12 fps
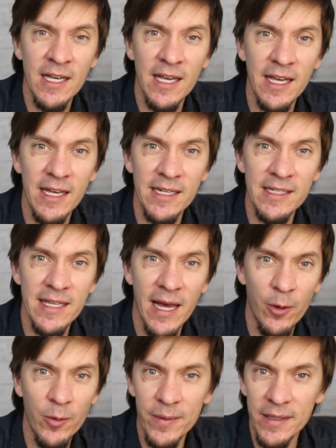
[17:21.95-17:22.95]
And
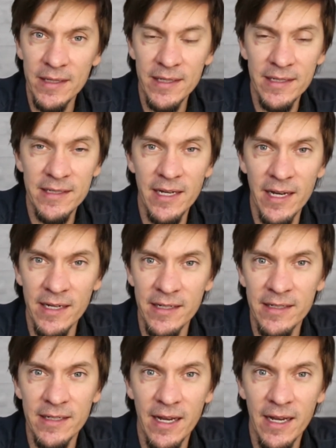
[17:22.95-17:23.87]
that will be done.